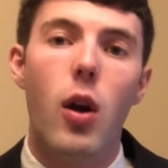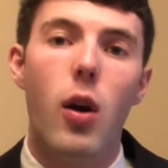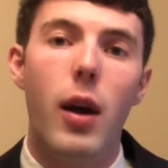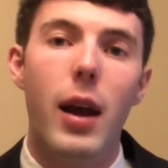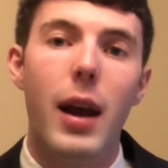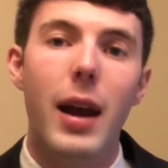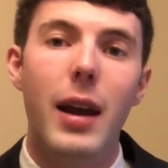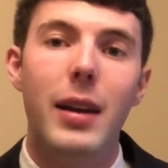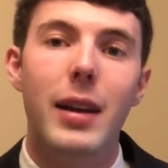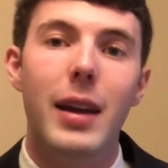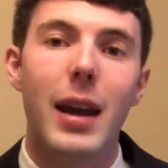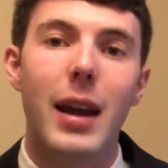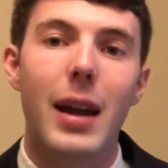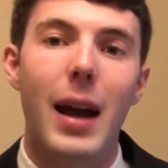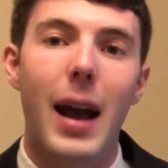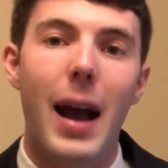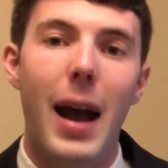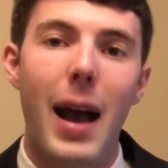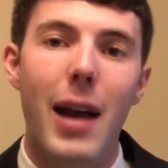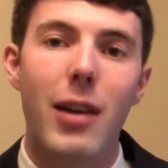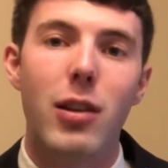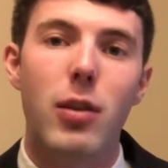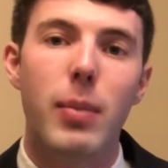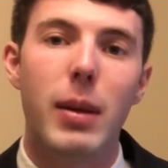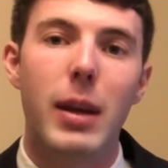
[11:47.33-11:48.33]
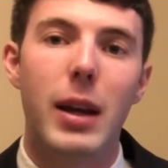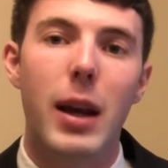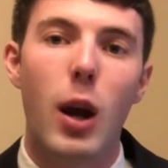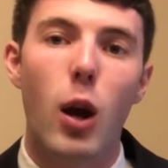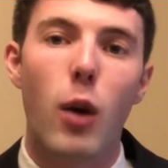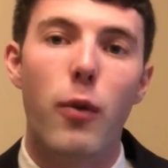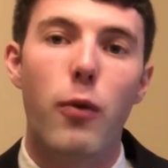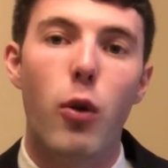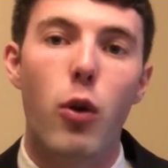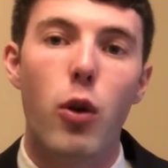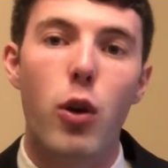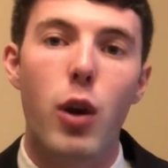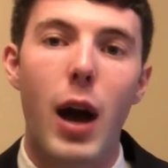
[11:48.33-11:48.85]
Indiana has to be
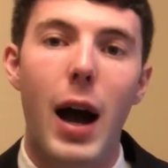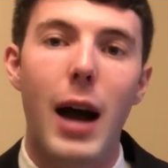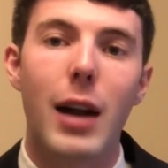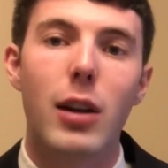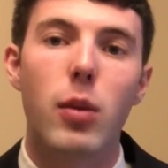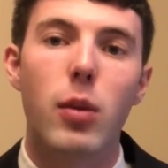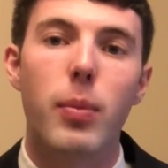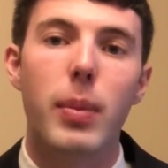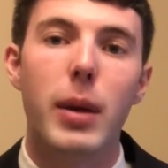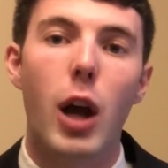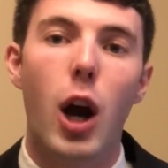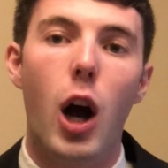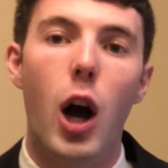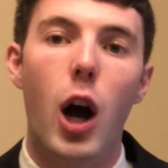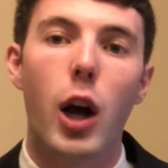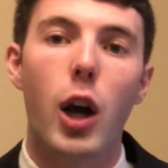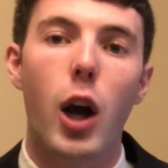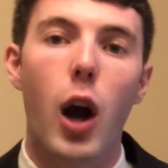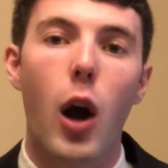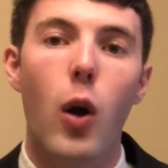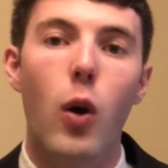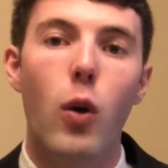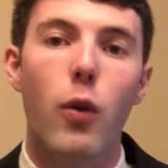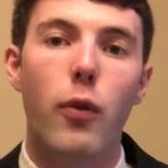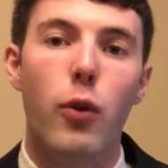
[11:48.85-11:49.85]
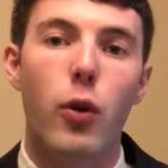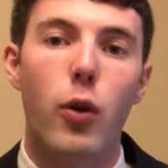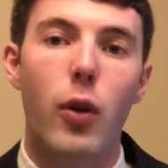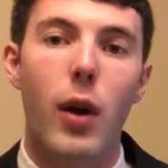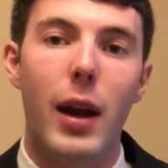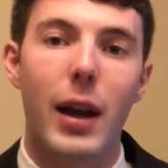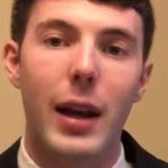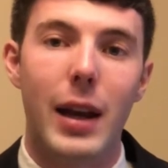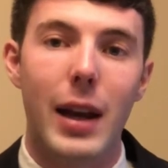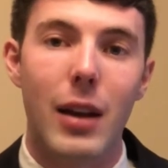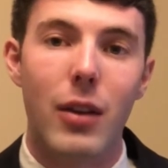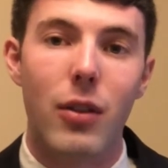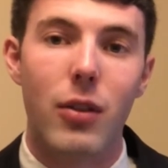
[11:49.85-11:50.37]
careful not to be hung over
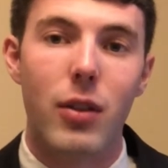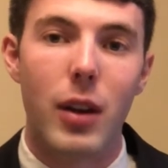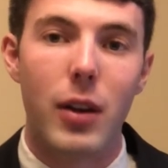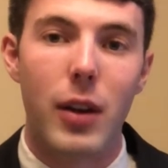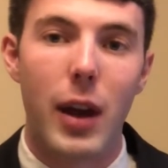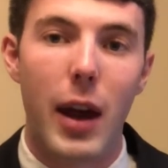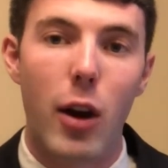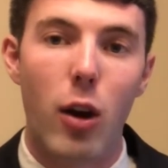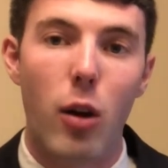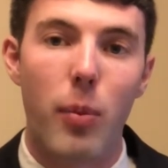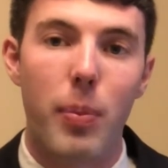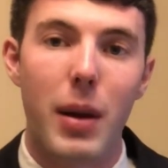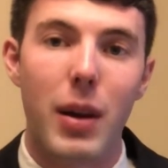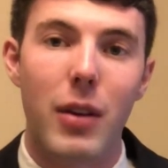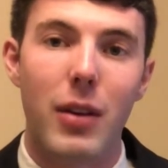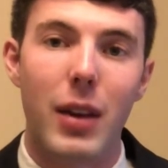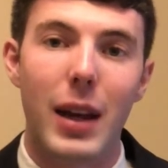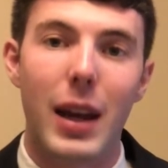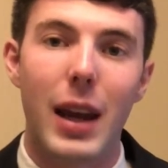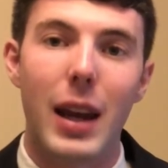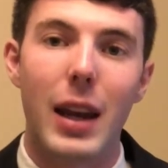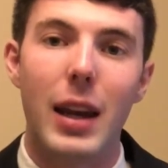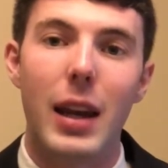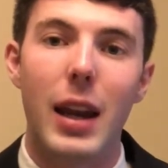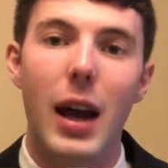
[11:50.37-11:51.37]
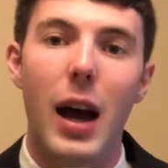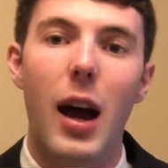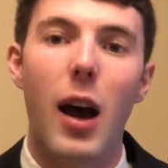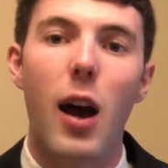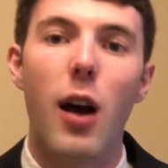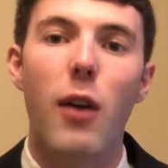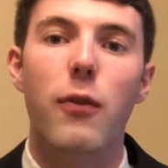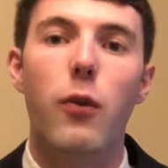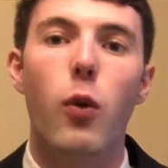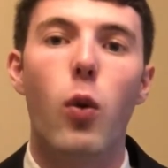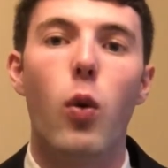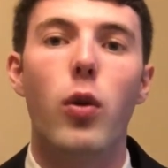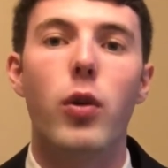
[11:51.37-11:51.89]
against the Terrapins. They cannot
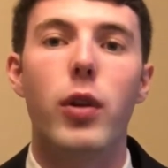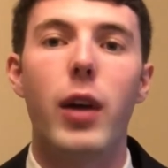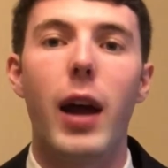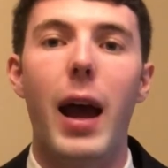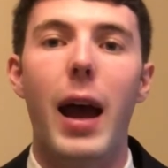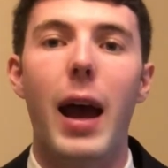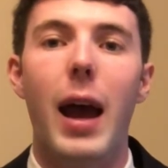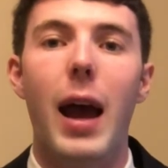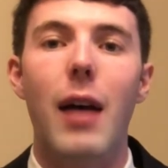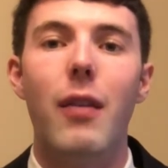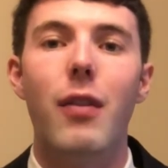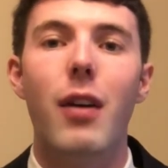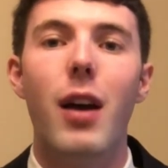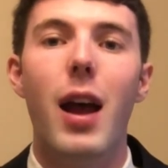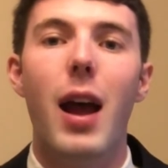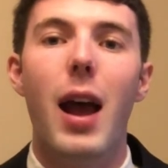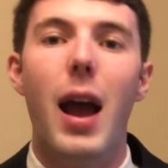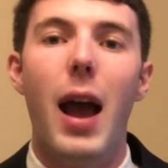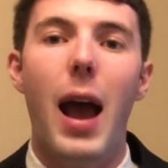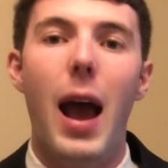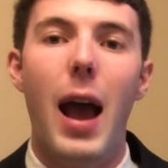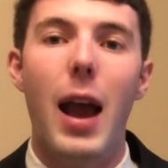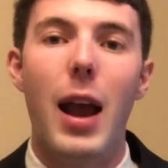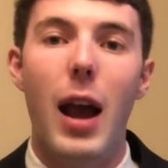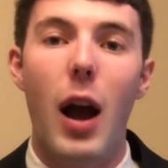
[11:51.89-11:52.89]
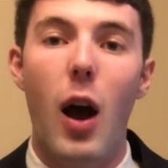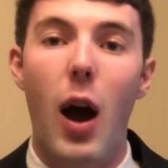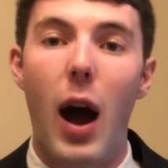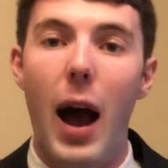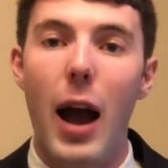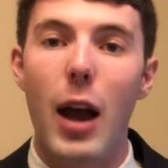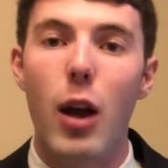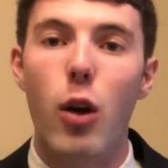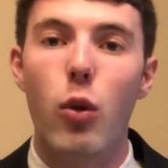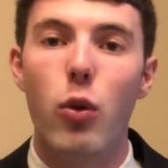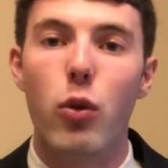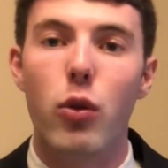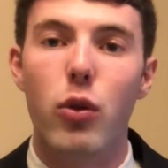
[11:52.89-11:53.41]
afford to have an
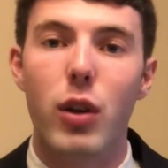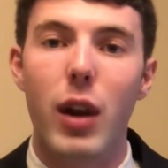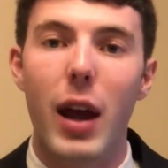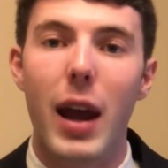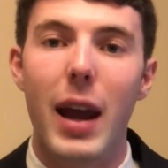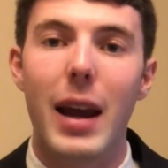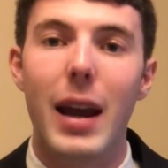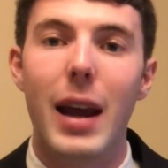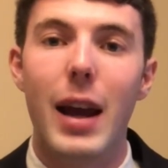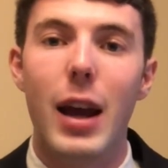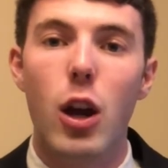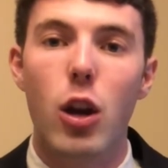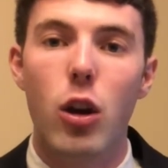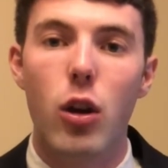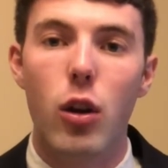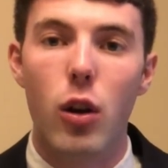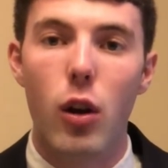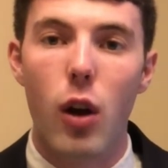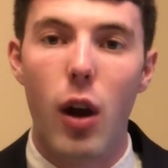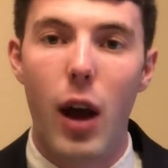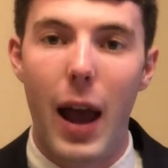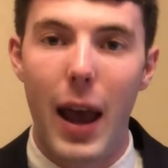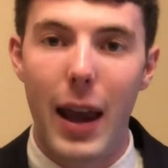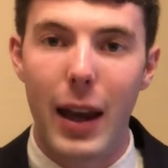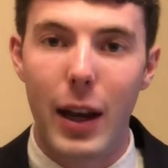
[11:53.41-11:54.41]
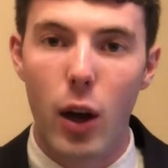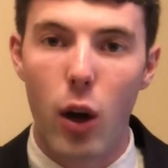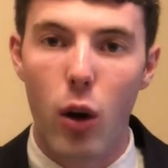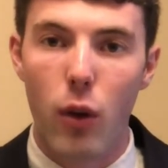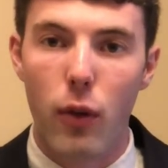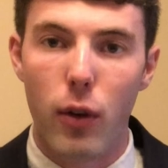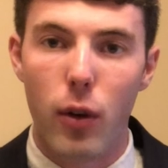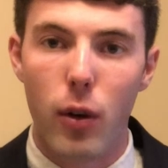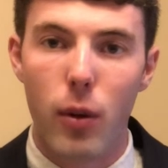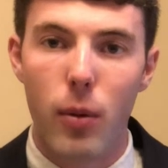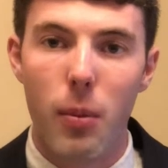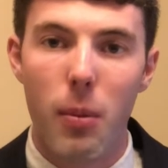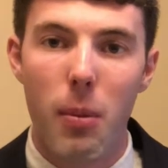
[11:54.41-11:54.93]
Ohio State hangover.
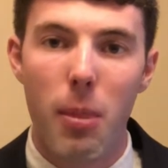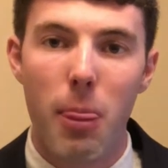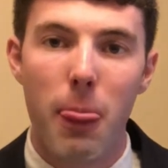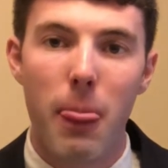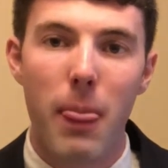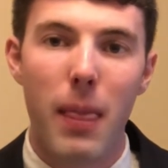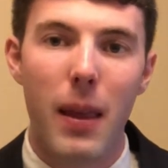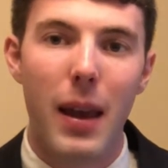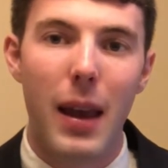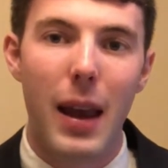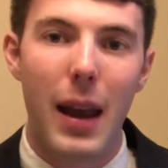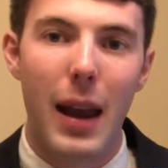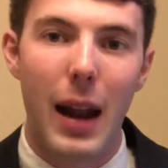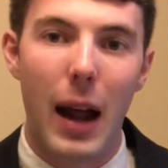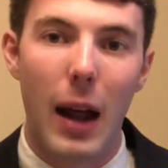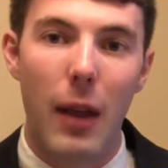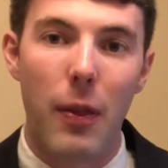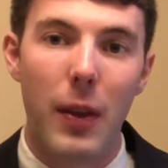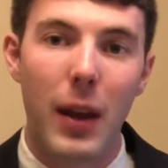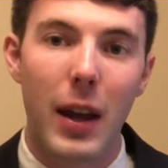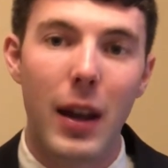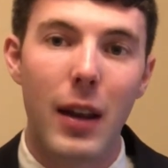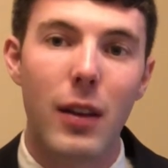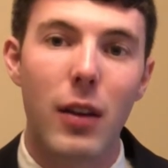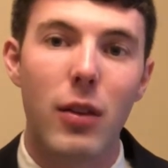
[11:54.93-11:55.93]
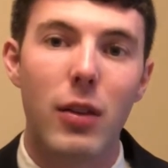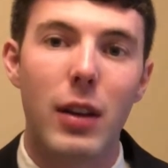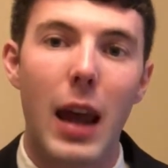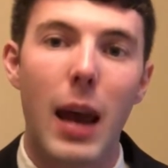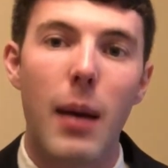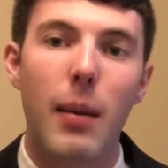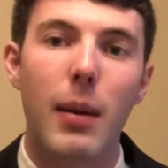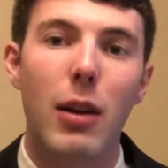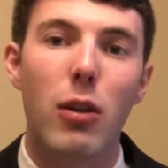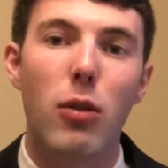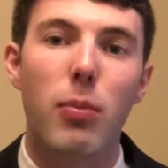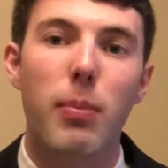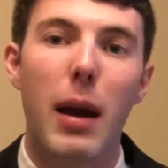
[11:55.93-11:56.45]
And I think this game
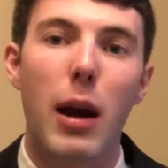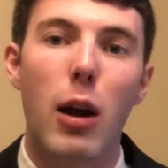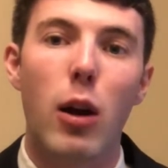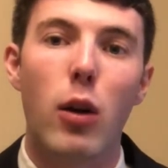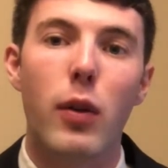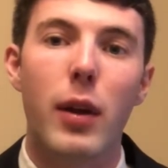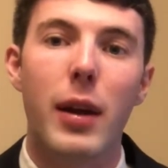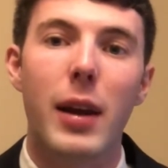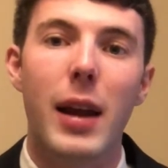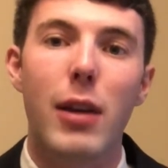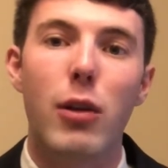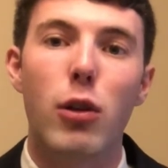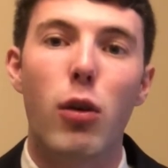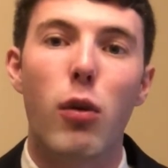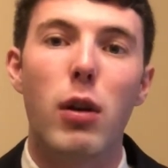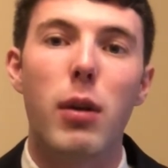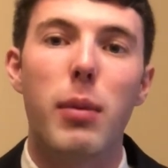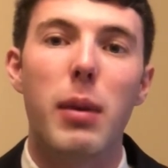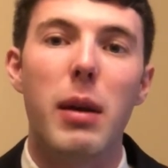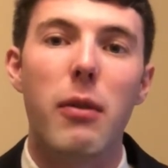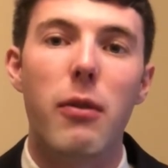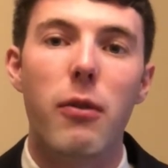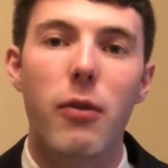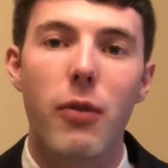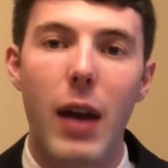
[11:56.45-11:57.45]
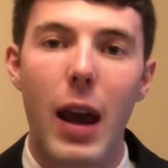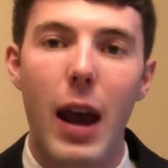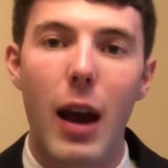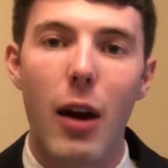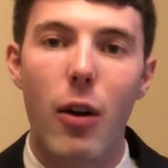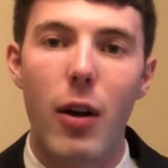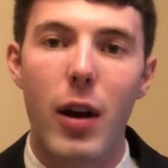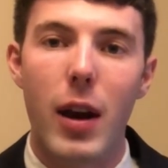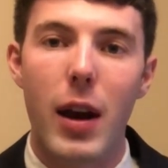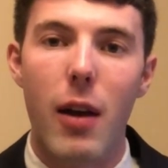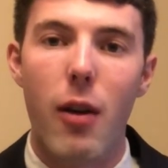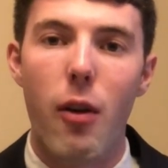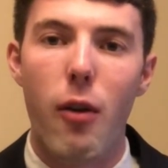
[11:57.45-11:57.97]
against Maryland is going to be
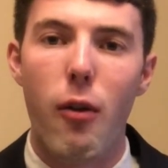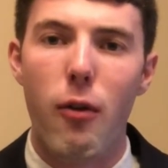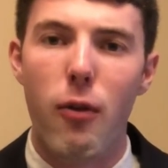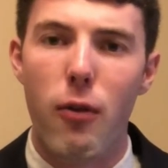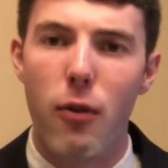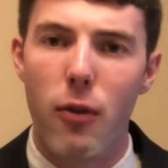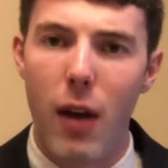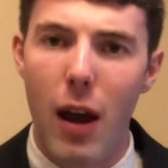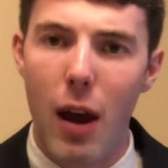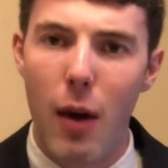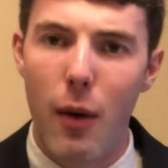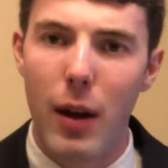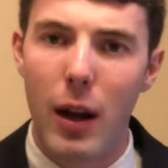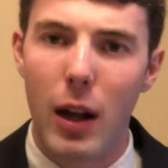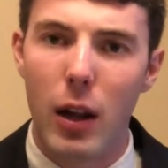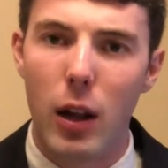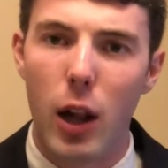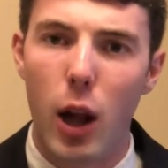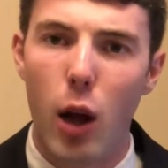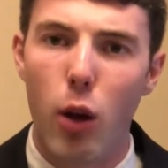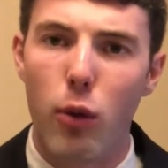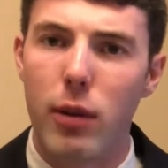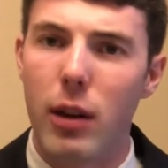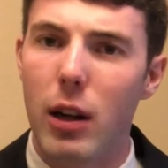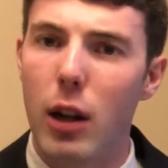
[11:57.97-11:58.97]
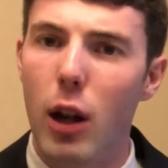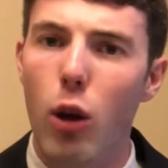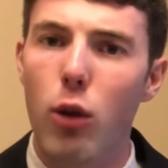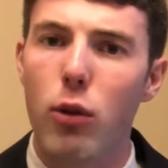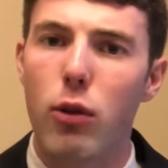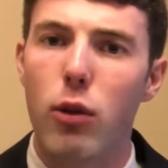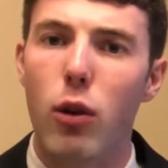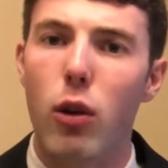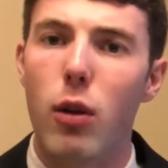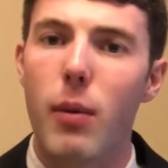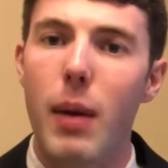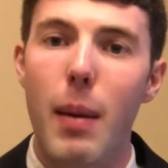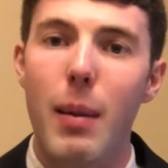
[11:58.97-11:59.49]
very, very close.
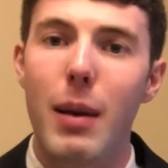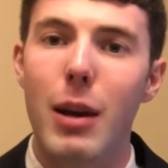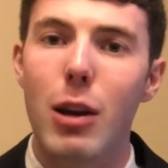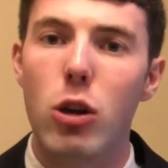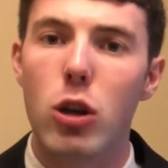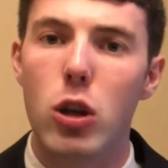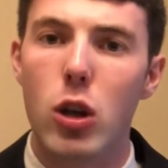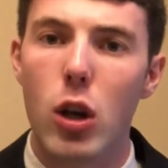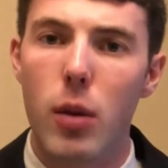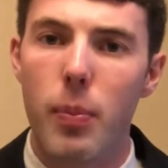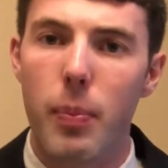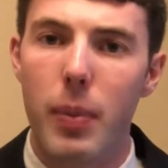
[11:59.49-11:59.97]
Closer than maybe it should